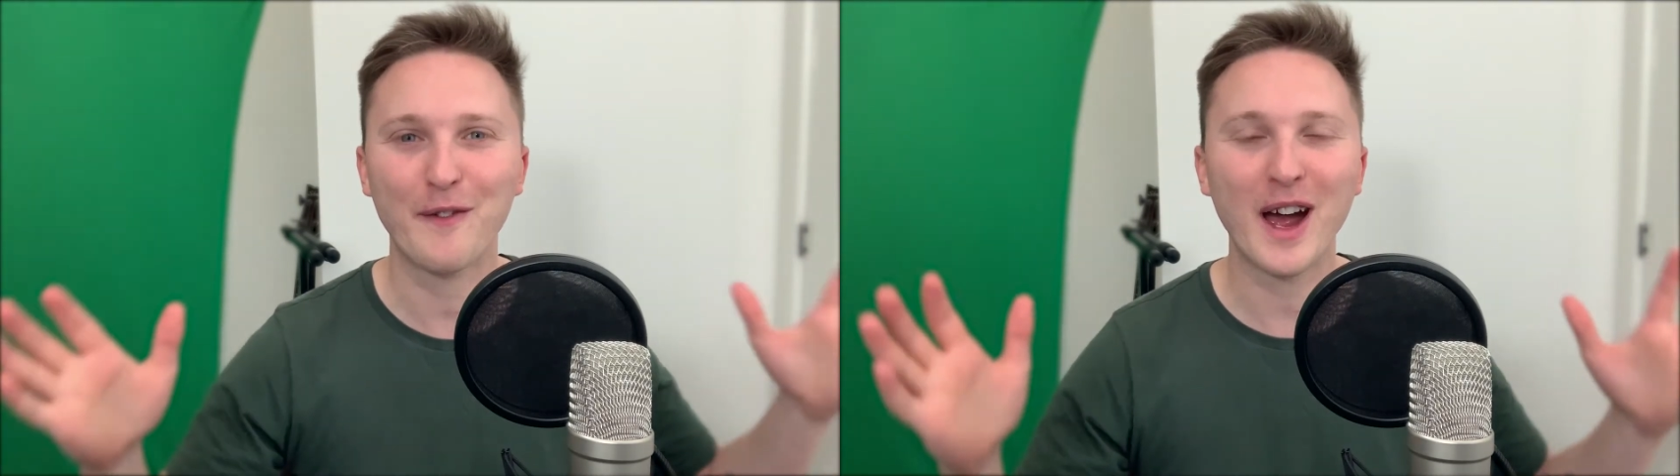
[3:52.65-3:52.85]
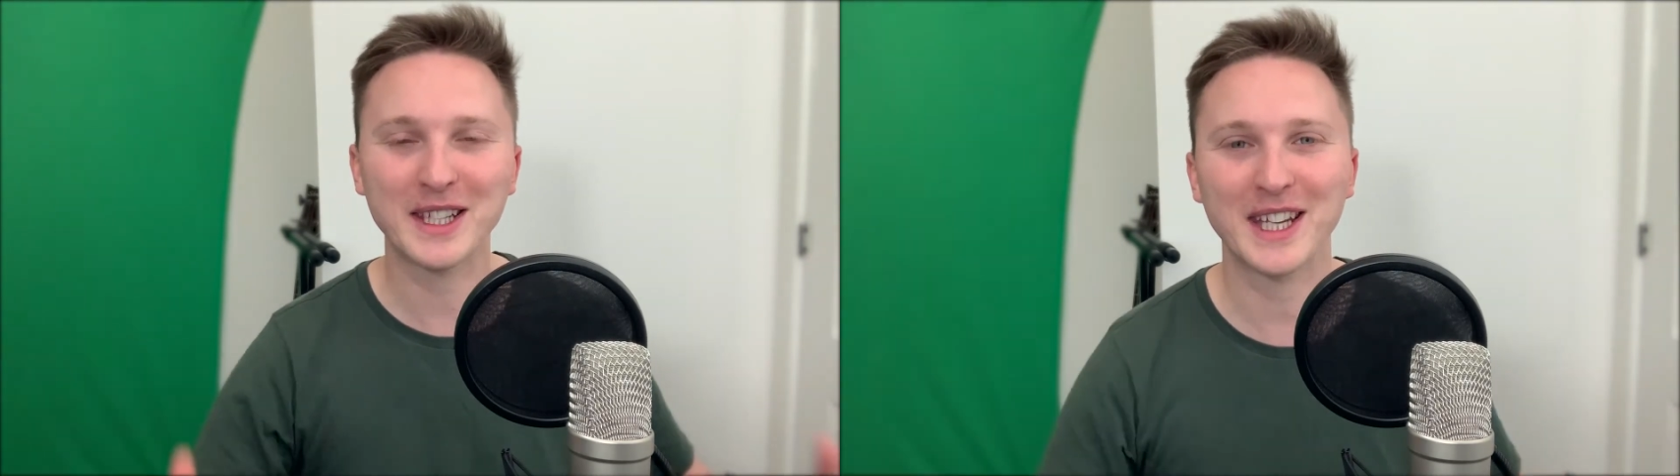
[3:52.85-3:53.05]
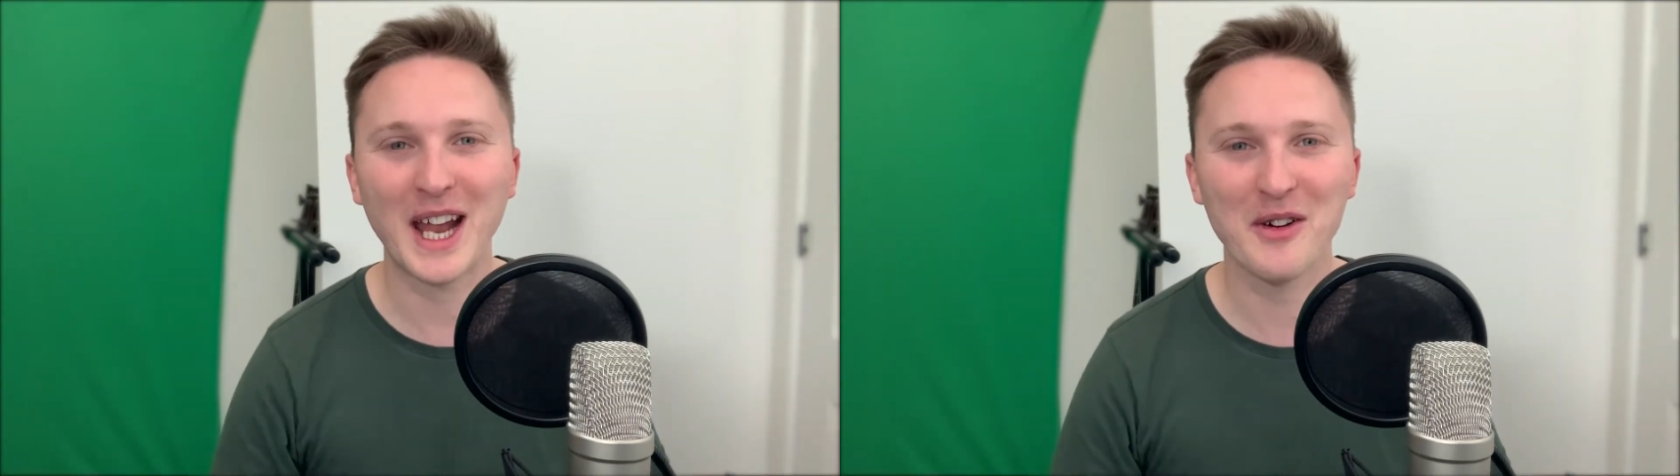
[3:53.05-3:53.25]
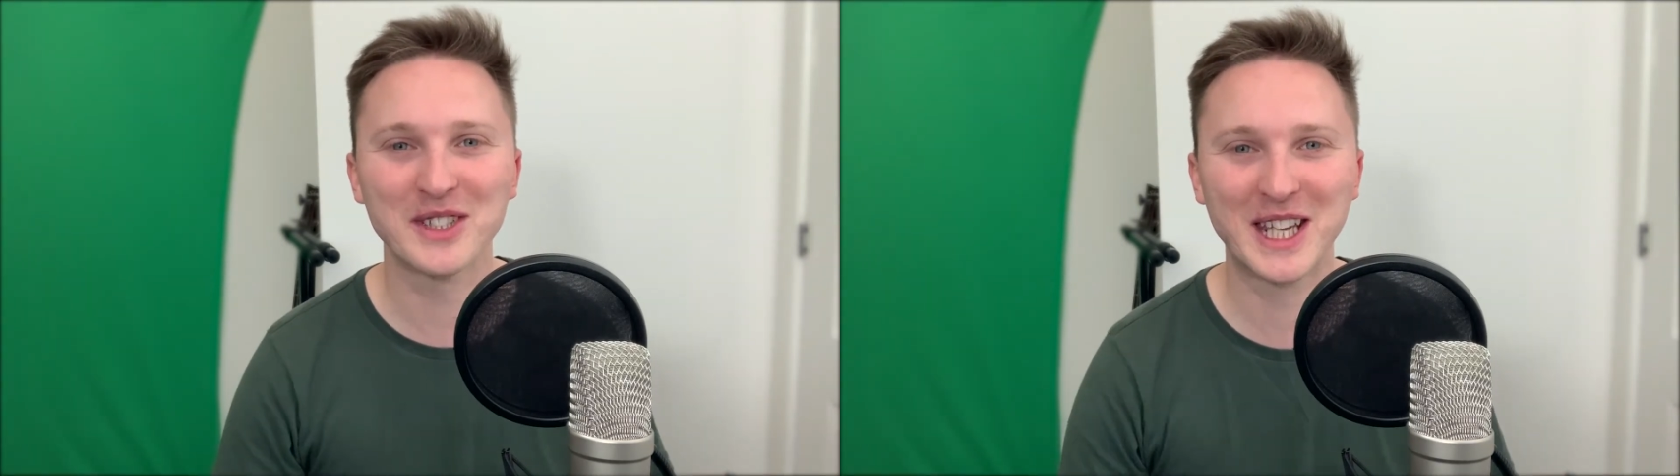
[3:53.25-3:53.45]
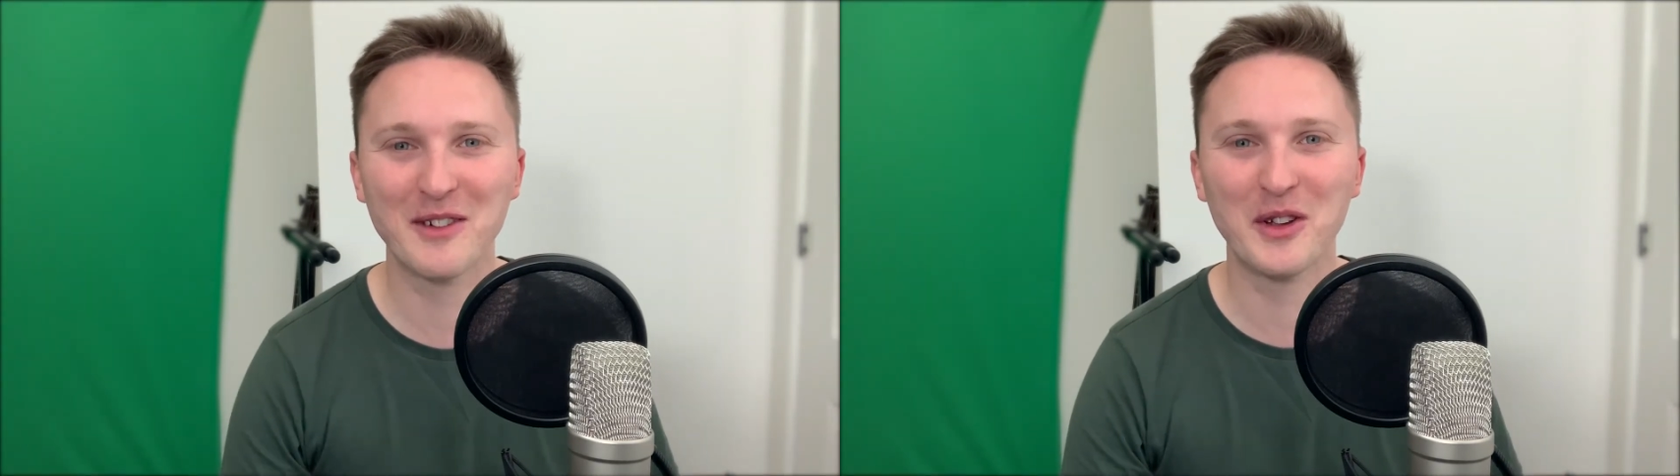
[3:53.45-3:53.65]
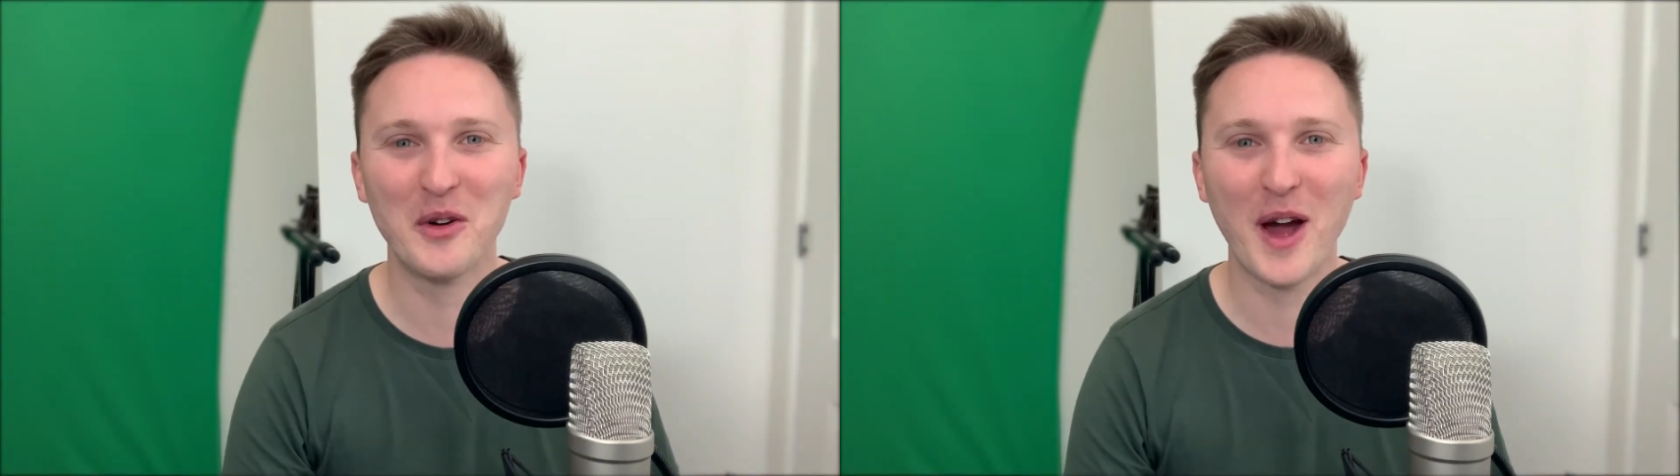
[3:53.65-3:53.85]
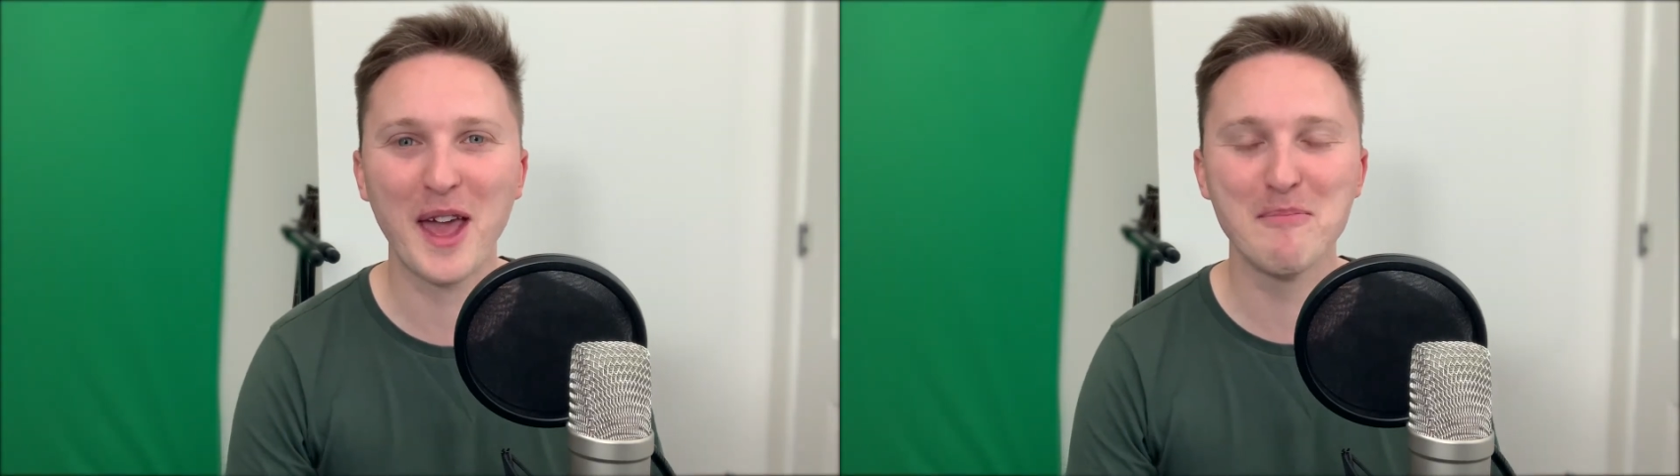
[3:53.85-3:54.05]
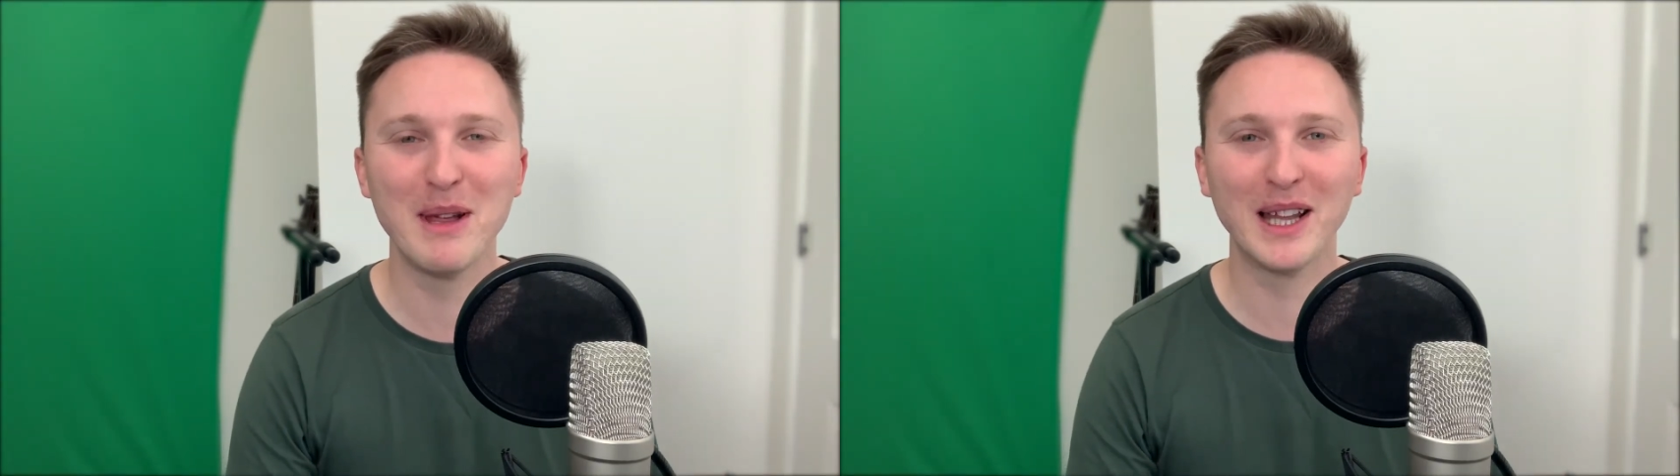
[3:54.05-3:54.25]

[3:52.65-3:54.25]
If I said I was giving away